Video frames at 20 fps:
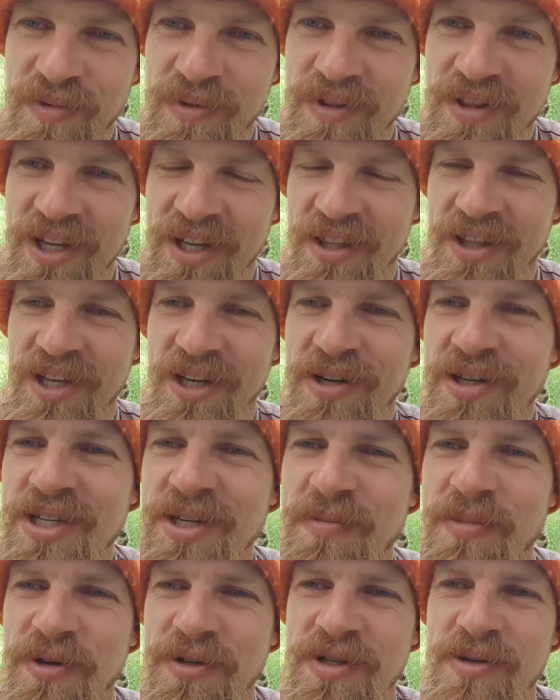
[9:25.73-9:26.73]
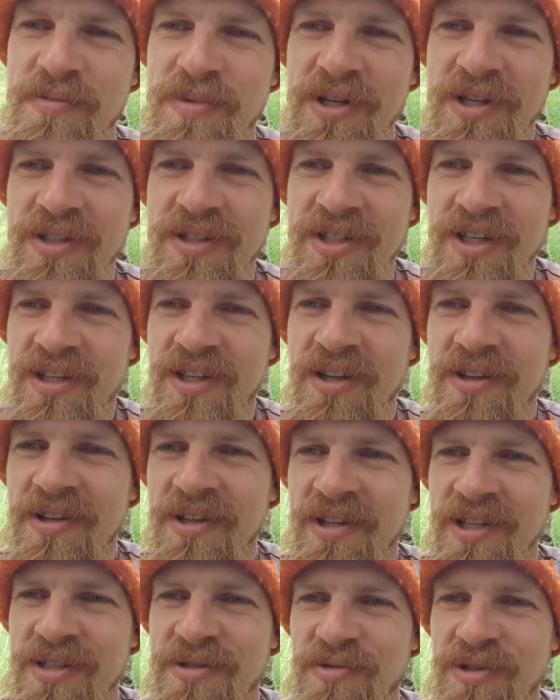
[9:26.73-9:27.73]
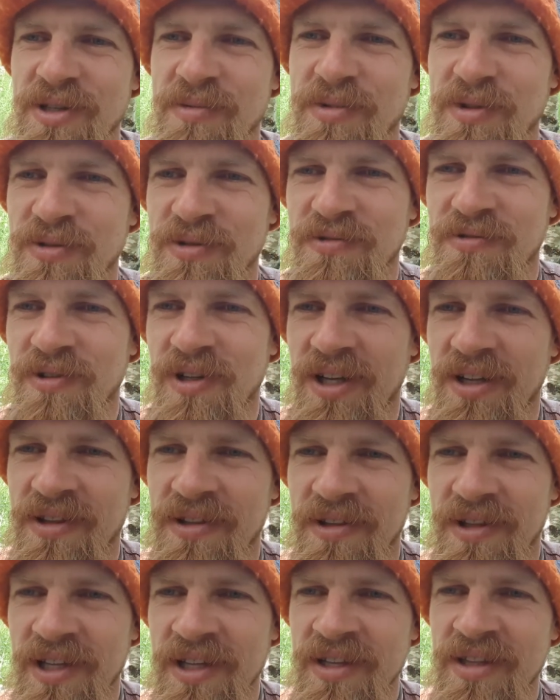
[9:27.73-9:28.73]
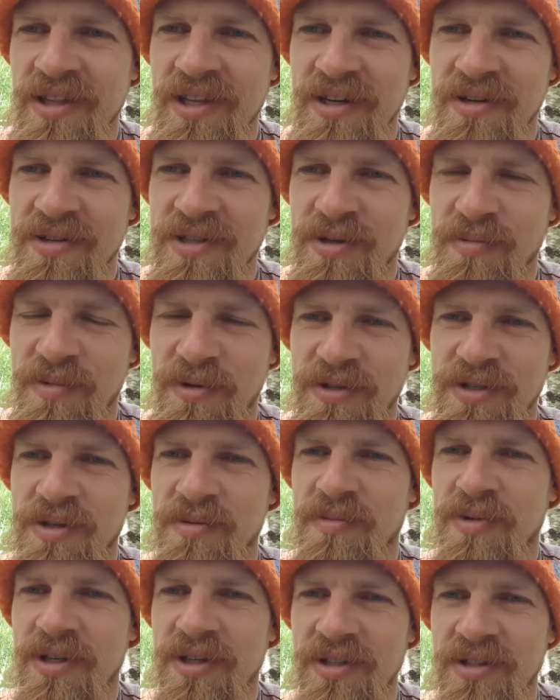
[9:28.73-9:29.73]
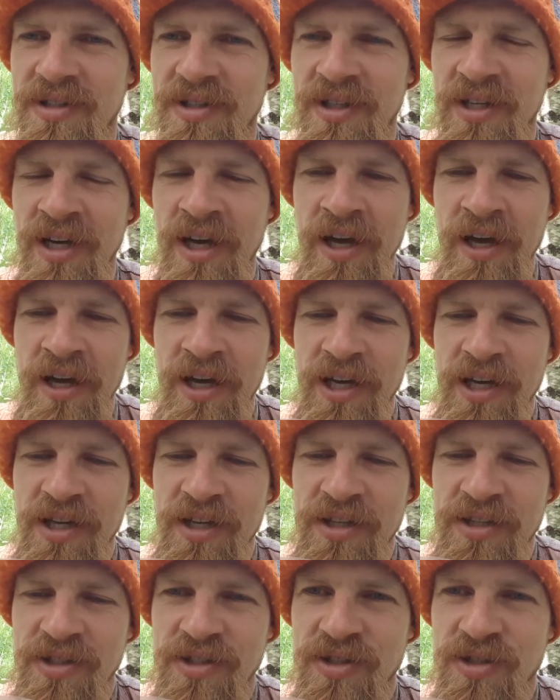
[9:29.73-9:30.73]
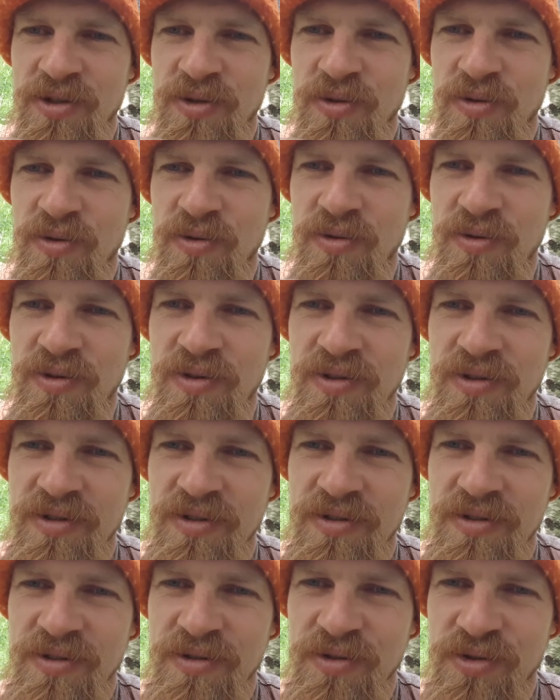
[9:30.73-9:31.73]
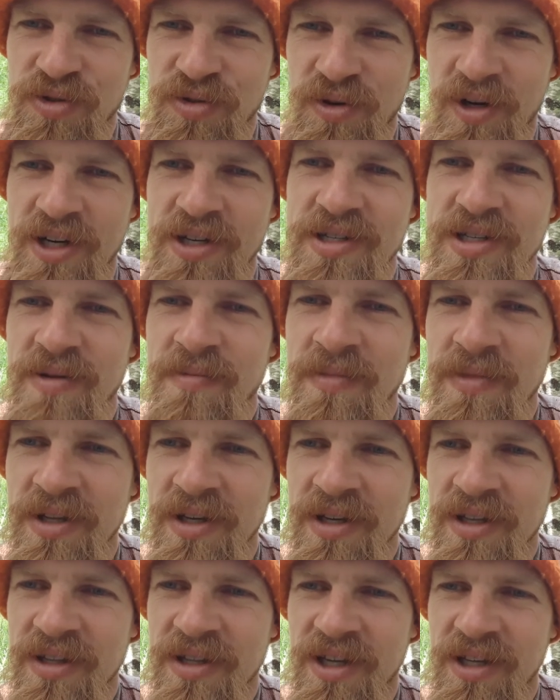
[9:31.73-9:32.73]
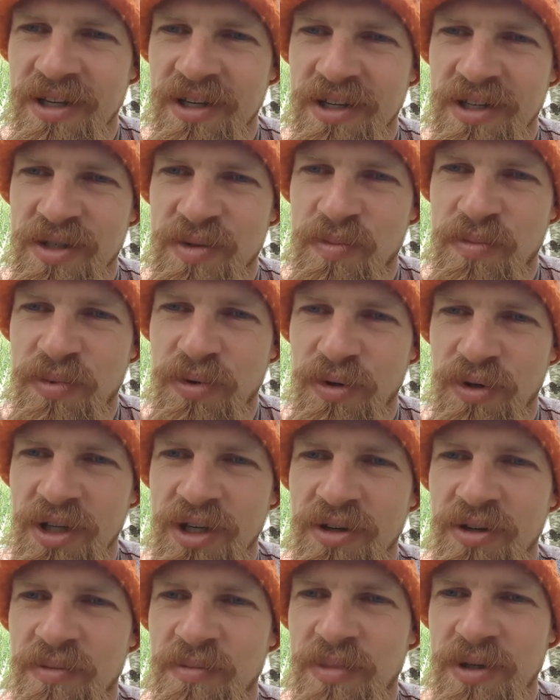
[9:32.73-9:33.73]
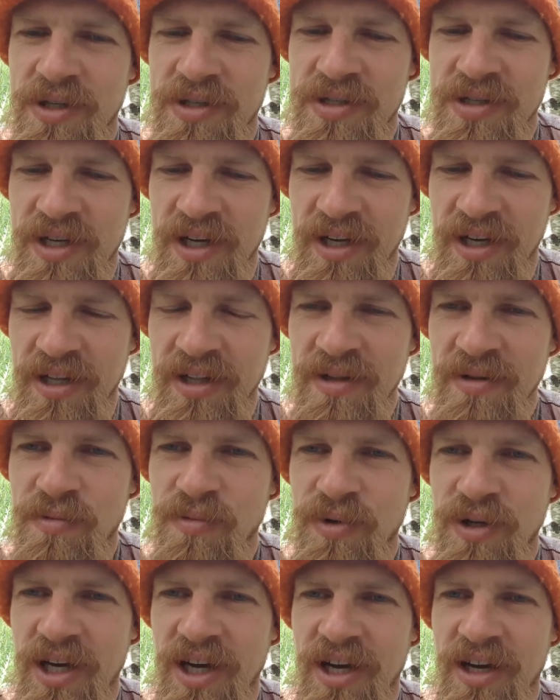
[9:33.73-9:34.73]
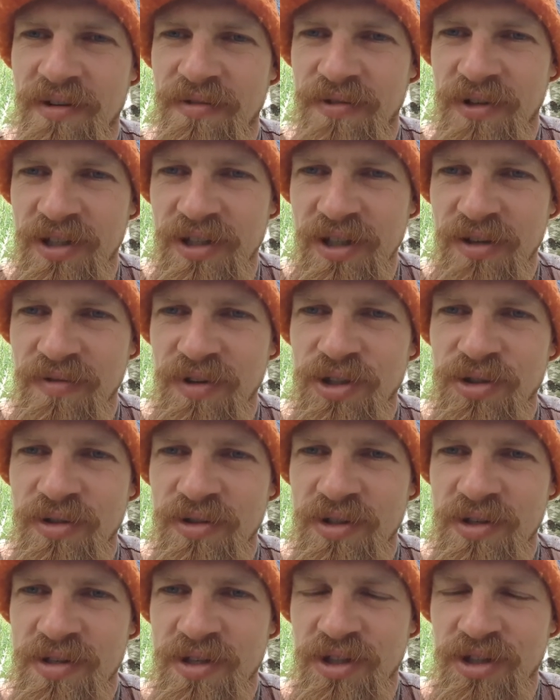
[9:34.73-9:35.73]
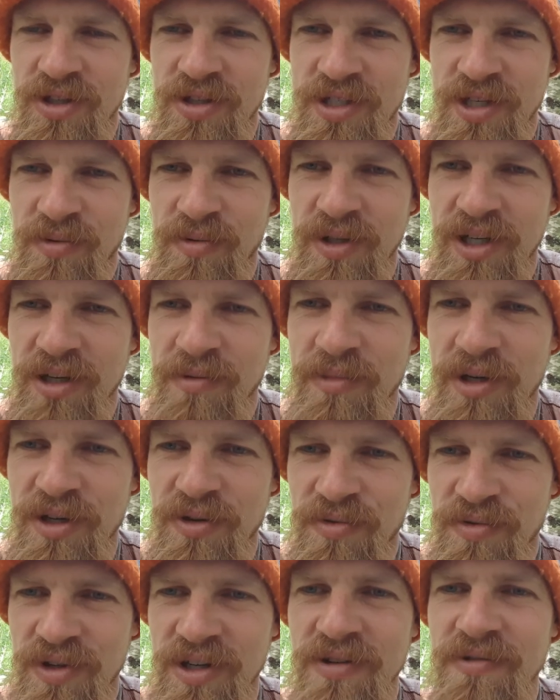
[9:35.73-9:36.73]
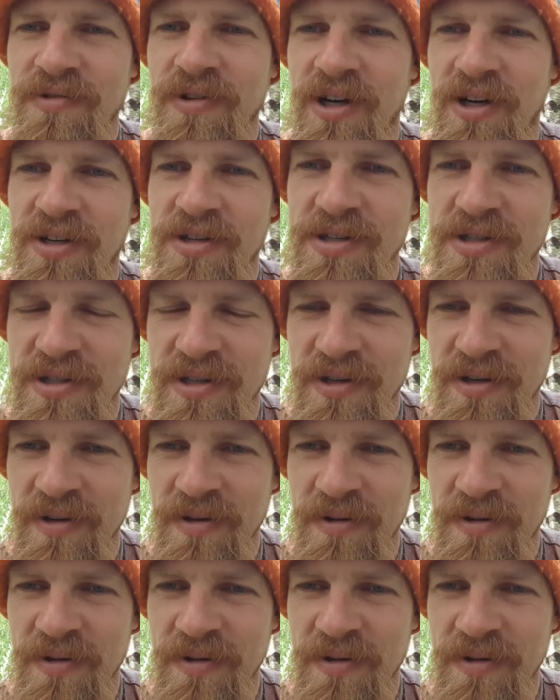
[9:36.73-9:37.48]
that there is a possibility, and I think that's really beautiful. I think there is a possibility to try something that is pulling on big scale. We have individual decisions that we can make really fast.